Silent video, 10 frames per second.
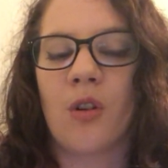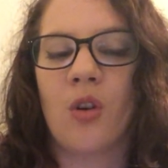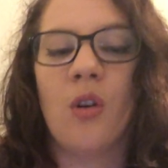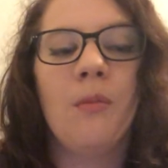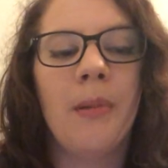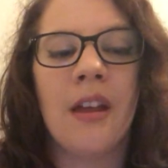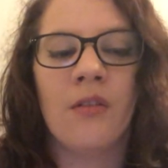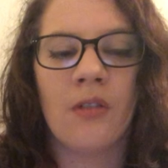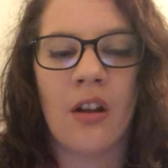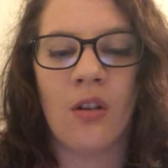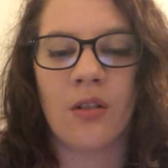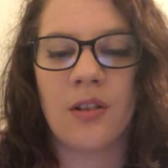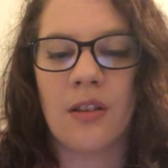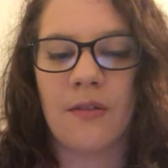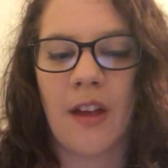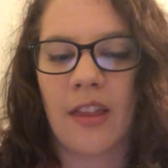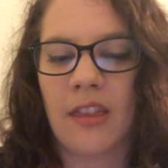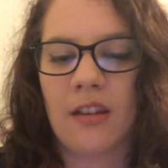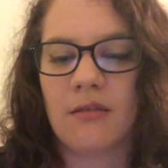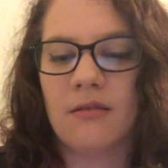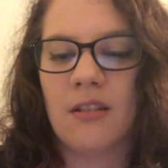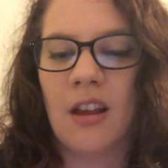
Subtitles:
could be a nod to the fact that,